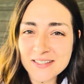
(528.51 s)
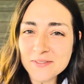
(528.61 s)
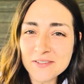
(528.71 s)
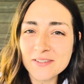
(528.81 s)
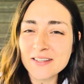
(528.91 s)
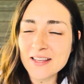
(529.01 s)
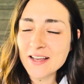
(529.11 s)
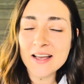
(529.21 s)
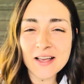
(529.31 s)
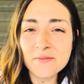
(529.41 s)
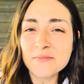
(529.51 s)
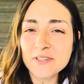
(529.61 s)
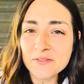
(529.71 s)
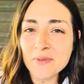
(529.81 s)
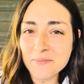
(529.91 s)
I'm doing
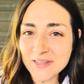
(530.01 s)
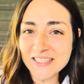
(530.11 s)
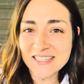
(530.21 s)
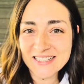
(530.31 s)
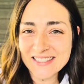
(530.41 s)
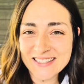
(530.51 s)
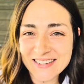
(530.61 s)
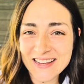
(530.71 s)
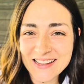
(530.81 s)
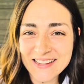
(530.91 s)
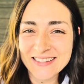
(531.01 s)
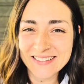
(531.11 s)
my business, okay?